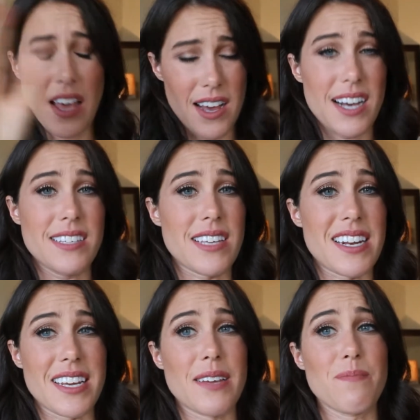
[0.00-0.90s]
I
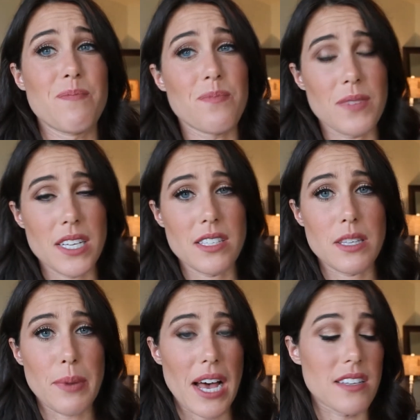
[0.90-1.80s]
said it. It's
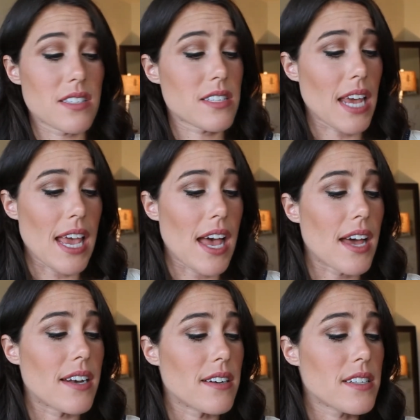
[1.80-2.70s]
the best.
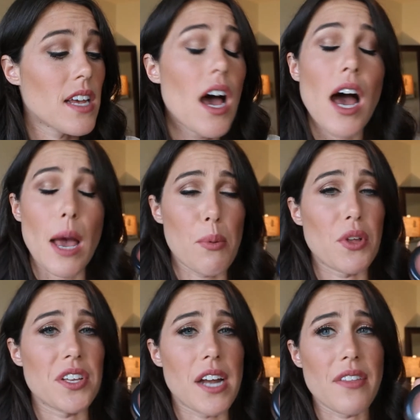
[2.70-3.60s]
And I
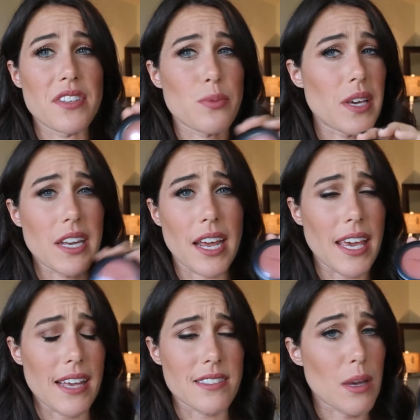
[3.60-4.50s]
pulled it out this week and I
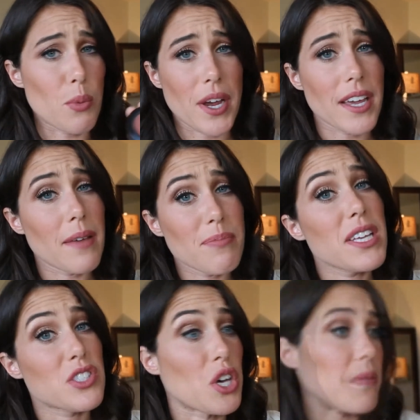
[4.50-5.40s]
can't stop wearing it.
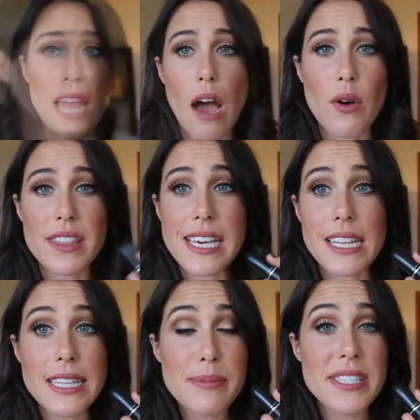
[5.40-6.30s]
It's good. Now, the
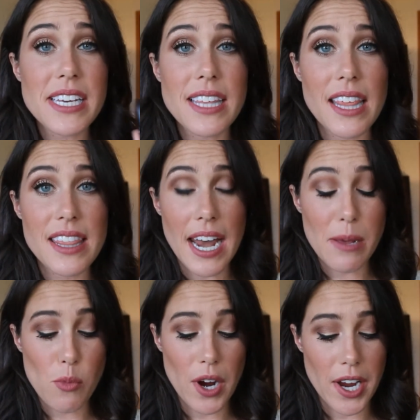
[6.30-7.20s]
lipstick that
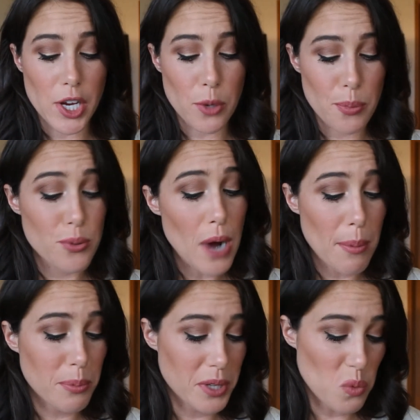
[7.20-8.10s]
I'm wearing, you're
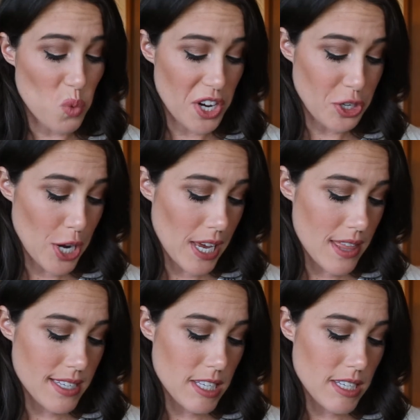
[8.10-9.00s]
probably wondering.
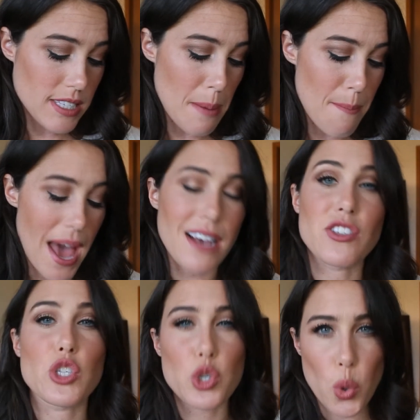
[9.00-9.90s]
This is
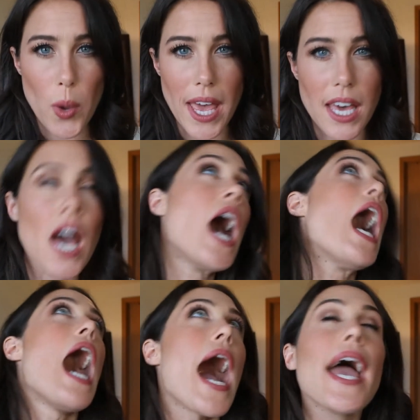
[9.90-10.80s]
MAC's Twig.
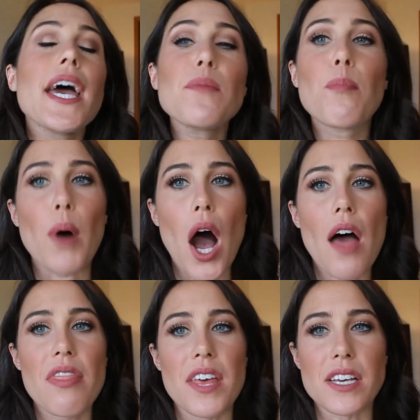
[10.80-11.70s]
I had
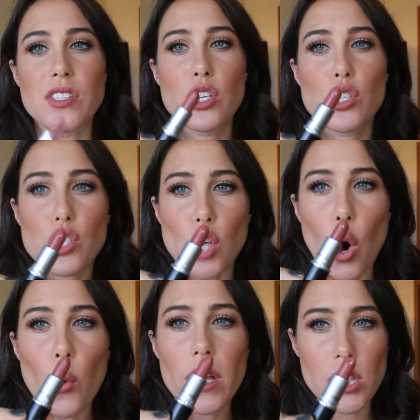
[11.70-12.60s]
bought this
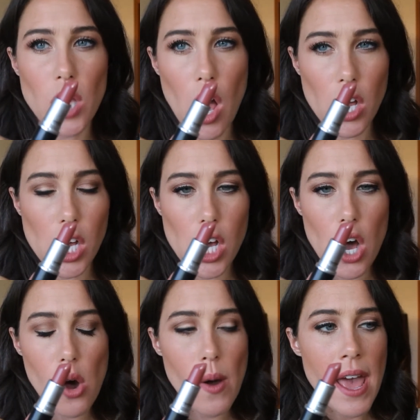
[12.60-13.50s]
so long
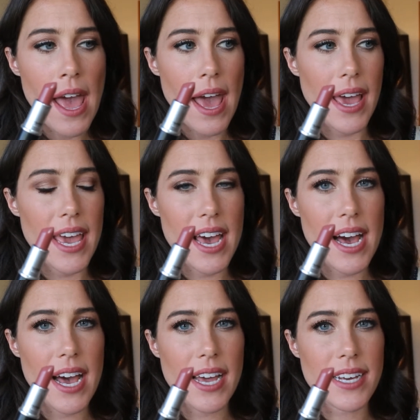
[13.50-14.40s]
ago
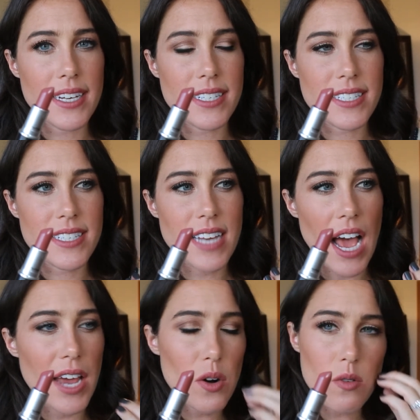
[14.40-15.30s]
and
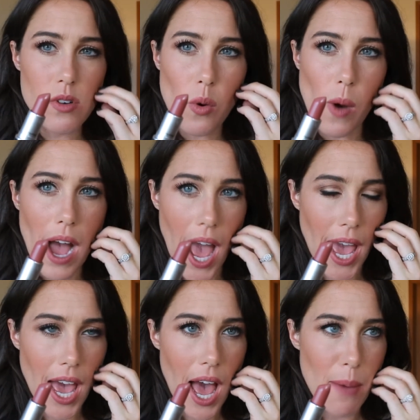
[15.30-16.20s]
I don't know
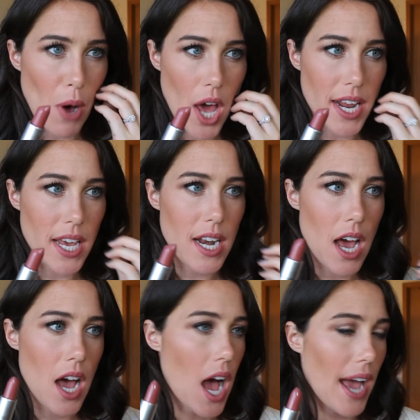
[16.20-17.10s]
why I bought it.
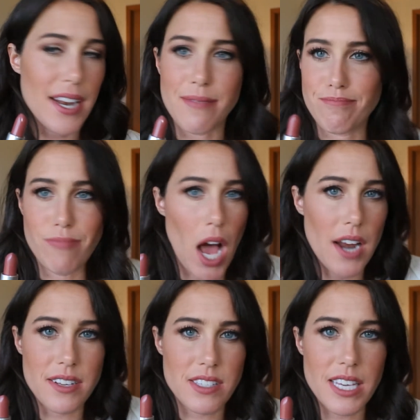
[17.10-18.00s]
I
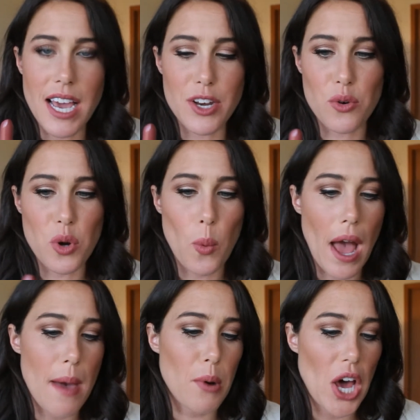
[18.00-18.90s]
honestly. I don't know
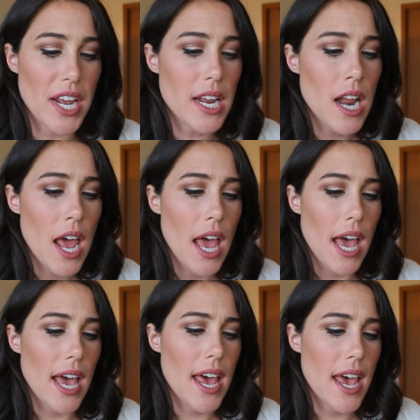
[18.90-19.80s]
why I bought it.
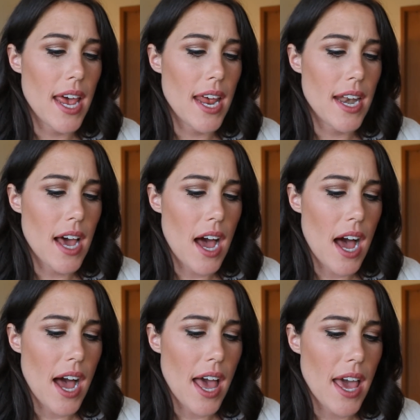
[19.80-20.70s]
And
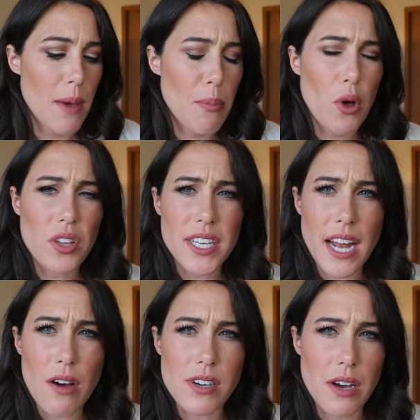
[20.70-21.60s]
I pulled it
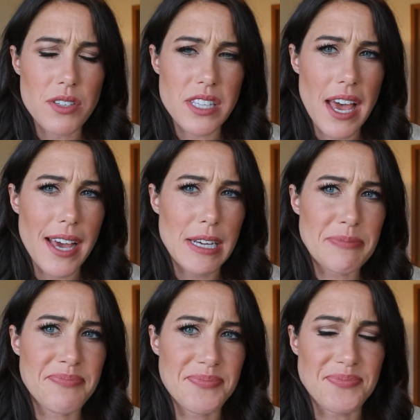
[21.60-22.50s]
out and I was like,
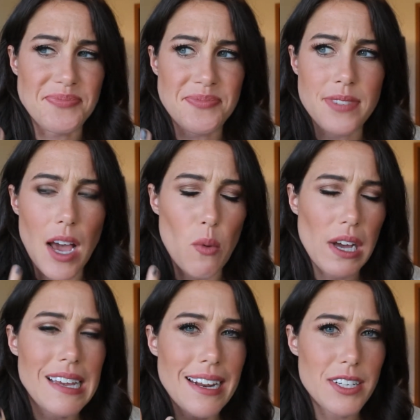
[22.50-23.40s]
hmm, what
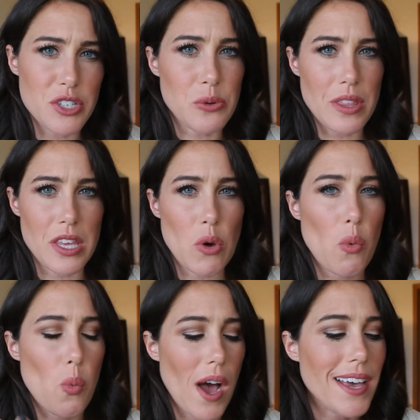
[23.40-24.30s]
can I do with you?
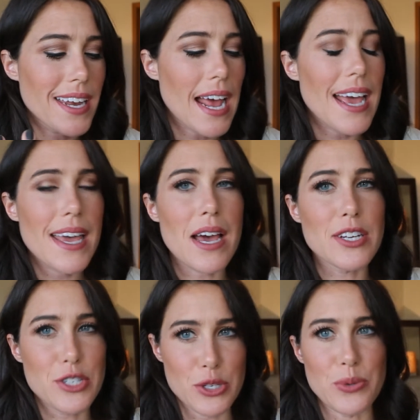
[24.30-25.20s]
What can I
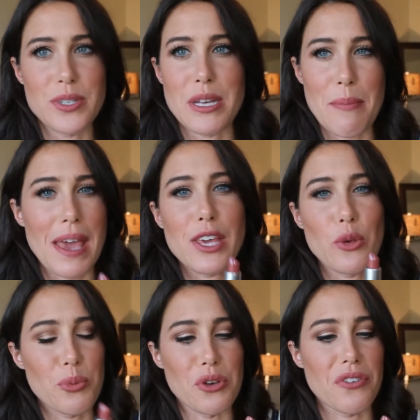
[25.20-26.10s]
do to make you
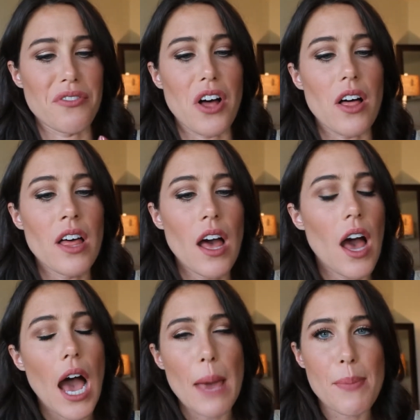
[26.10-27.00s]
beautiful?
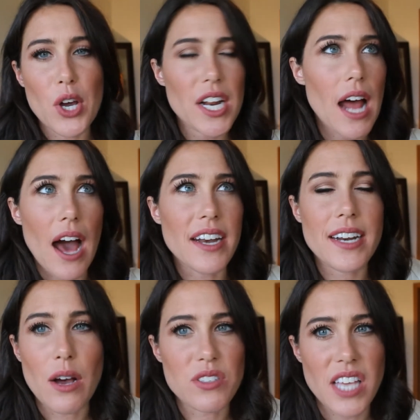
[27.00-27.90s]
I put it on and
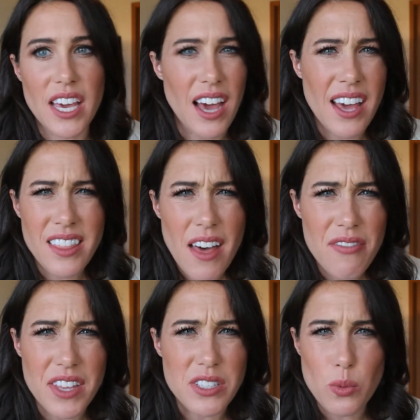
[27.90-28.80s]
I was like, I love
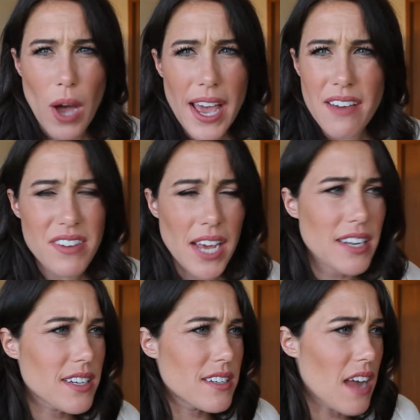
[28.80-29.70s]
this. Why haven't I
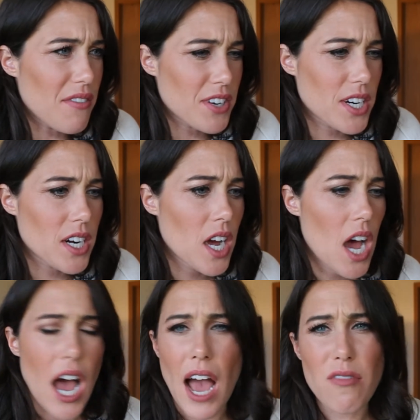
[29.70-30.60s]
never,
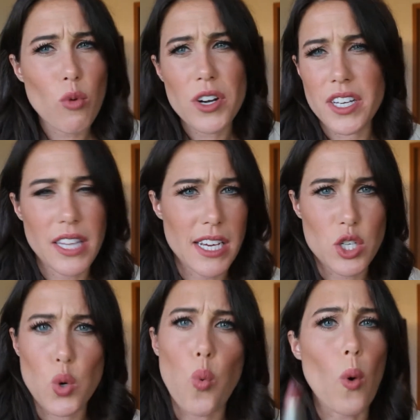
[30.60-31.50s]
I've worn it like
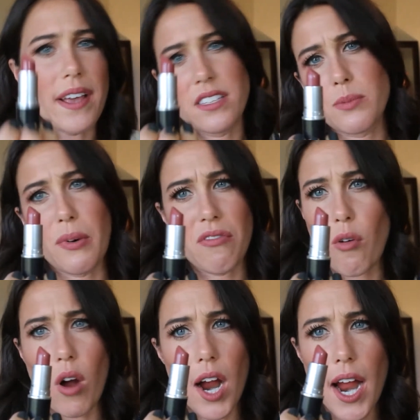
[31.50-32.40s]
twice
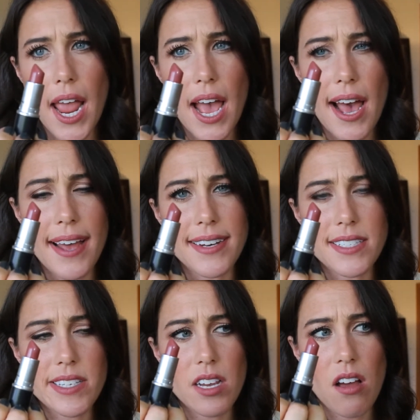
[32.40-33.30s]
before
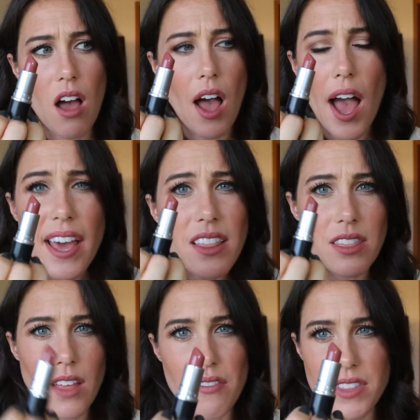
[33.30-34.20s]
and I
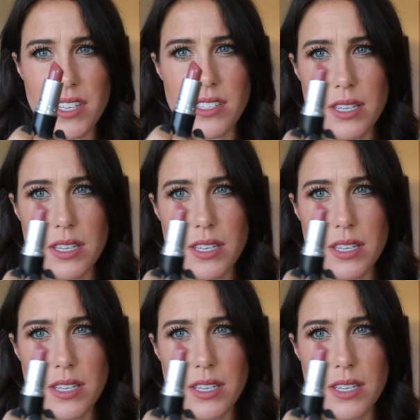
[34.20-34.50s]
love this